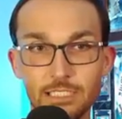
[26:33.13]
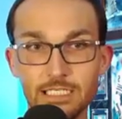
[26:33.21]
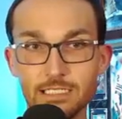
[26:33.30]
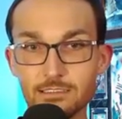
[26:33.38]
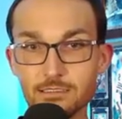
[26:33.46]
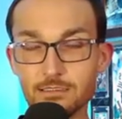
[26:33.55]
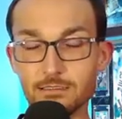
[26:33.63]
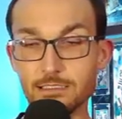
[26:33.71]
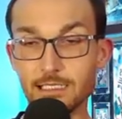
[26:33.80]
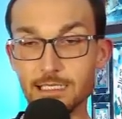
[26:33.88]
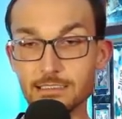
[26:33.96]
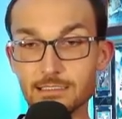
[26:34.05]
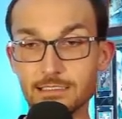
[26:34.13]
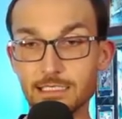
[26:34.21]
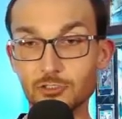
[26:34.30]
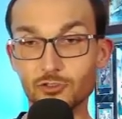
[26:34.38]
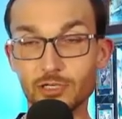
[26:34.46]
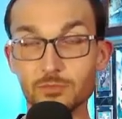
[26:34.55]
because as
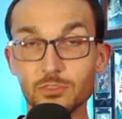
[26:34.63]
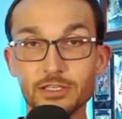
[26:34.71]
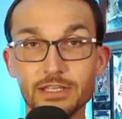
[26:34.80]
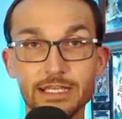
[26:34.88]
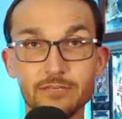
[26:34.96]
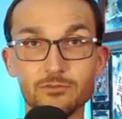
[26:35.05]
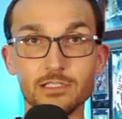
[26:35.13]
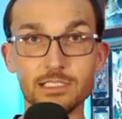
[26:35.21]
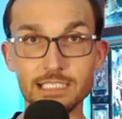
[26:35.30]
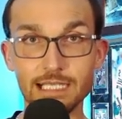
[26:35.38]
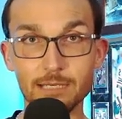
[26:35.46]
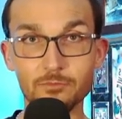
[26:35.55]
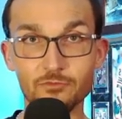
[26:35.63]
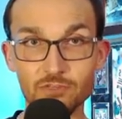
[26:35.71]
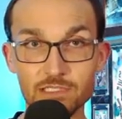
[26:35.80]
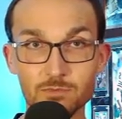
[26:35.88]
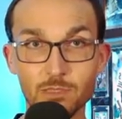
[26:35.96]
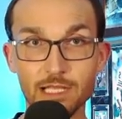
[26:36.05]
incredibly thankful as I am for
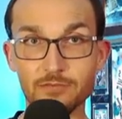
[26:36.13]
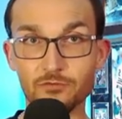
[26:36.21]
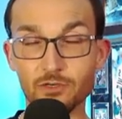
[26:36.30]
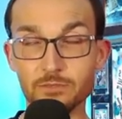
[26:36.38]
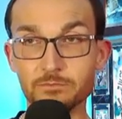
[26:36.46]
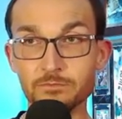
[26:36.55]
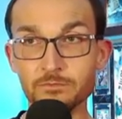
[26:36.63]
this platform,